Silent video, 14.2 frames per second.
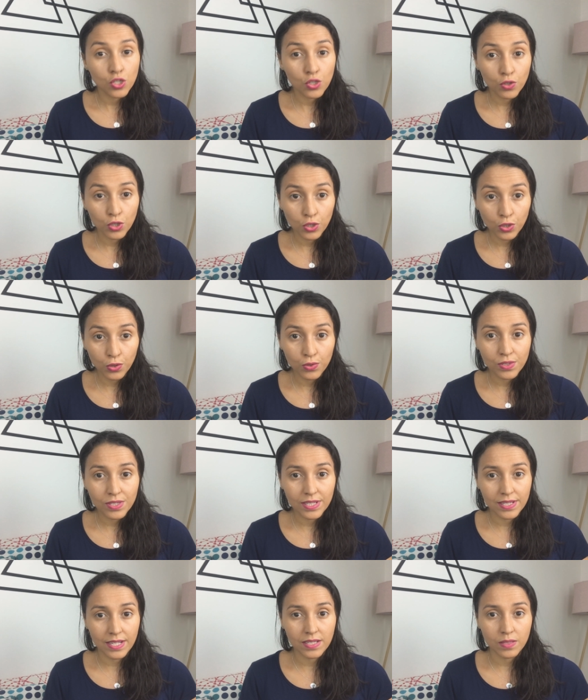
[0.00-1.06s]
to use
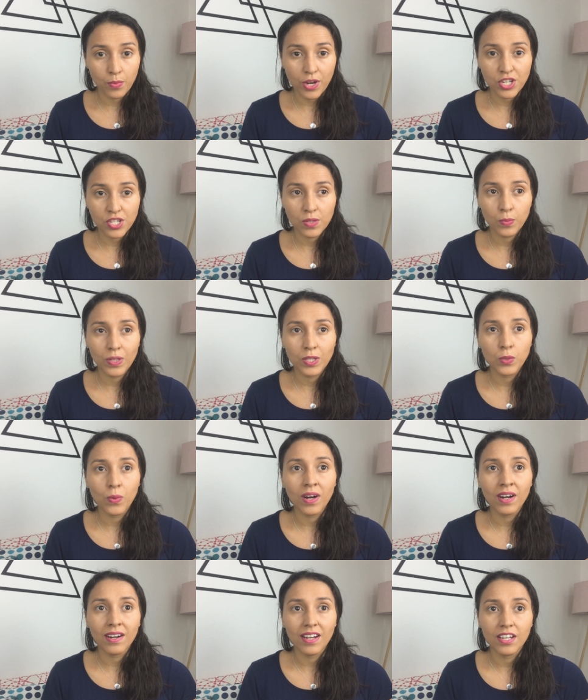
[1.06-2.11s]
this expression when you
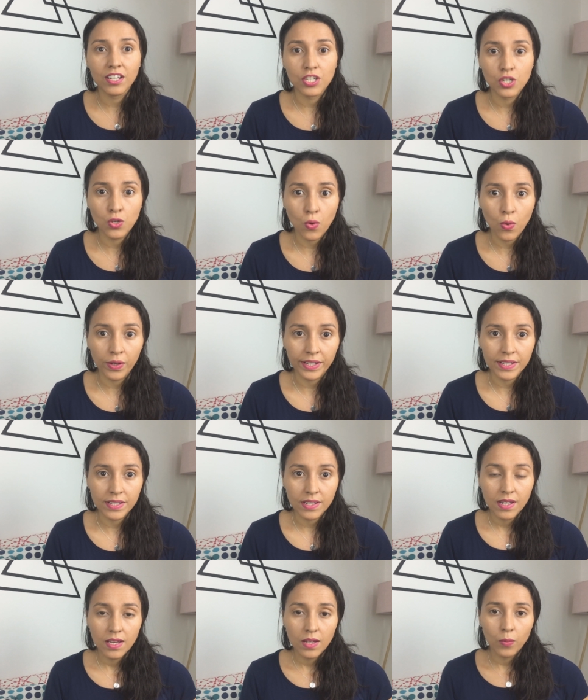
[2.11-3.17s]
are annoyed,
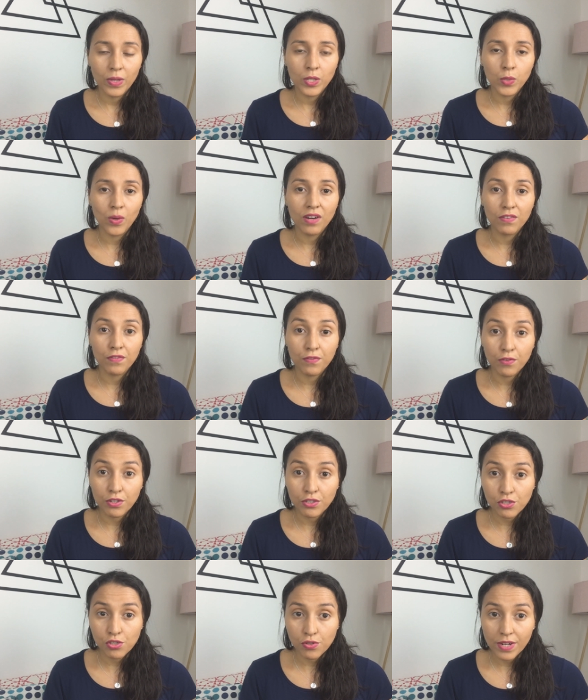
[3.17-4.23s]
when you are
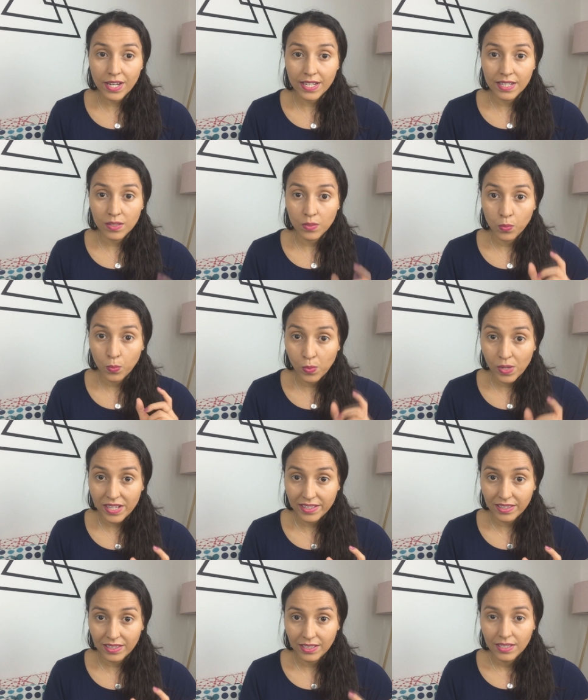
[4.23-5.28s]
frustrated
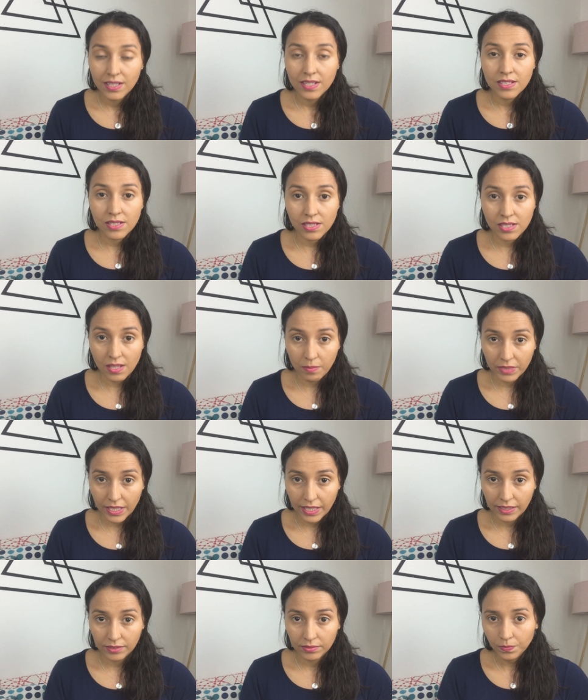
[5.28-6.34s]
with
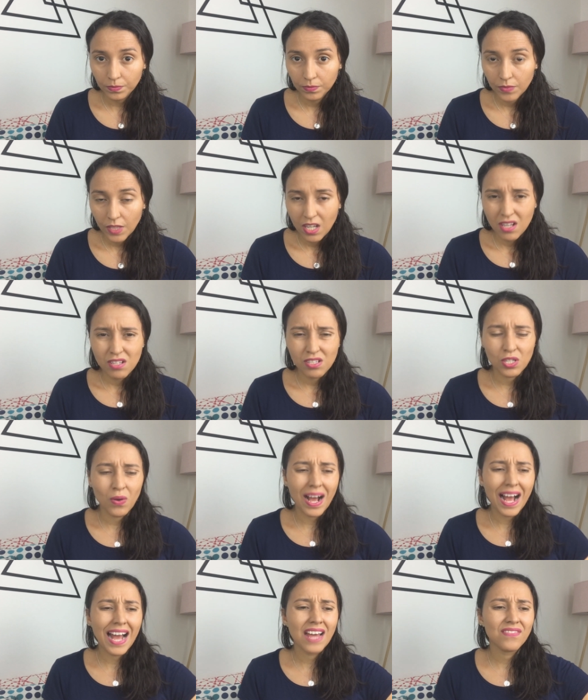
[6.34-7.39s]
something.
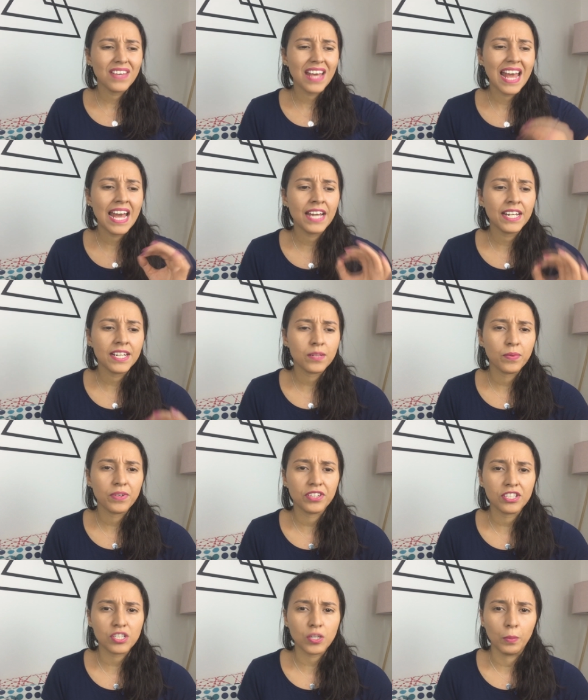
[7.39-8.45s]
So, I've had it
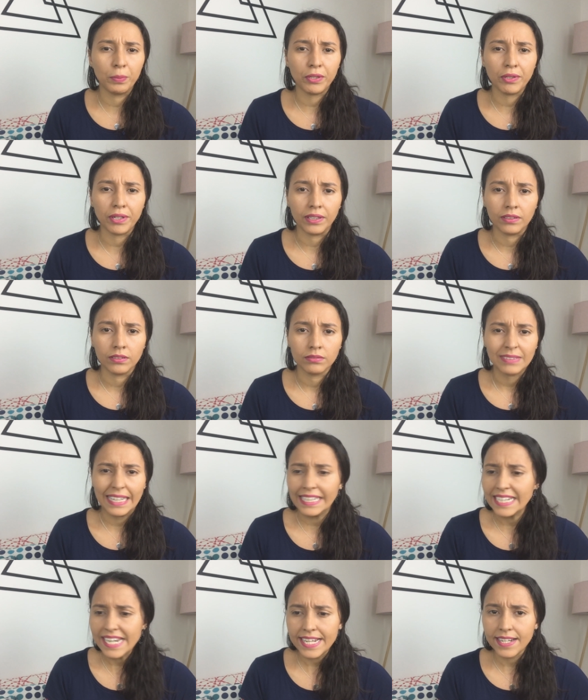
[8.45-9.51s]
with this computer.
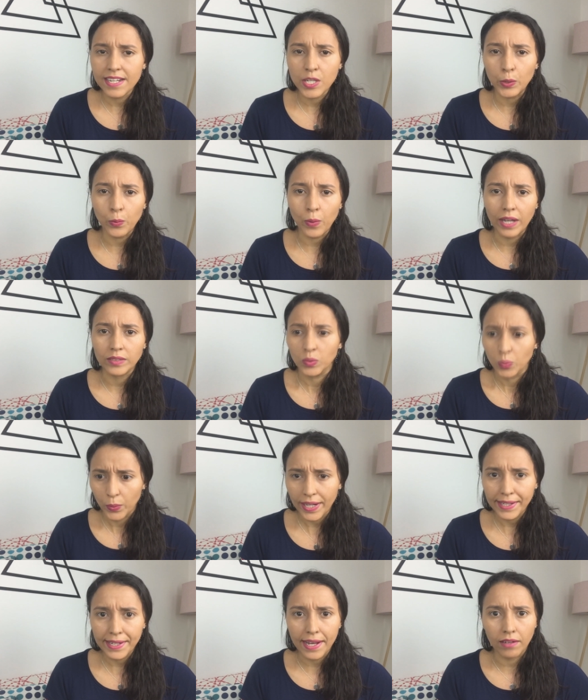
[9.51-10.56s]
I need a new one
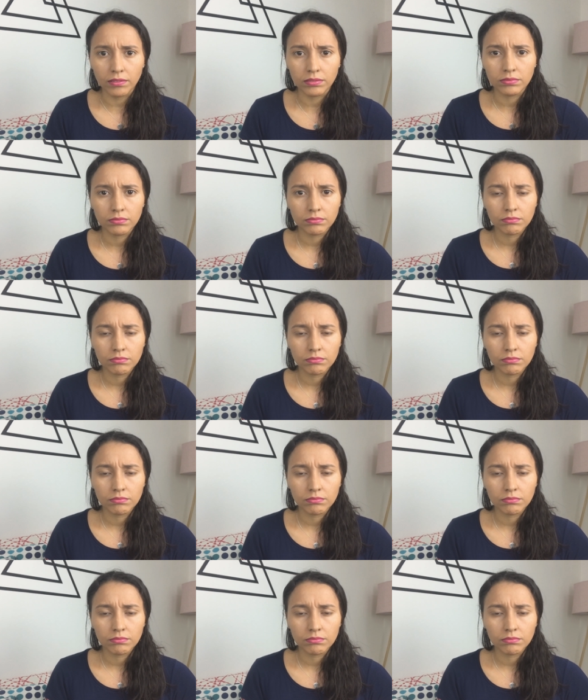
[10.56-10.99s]
right now.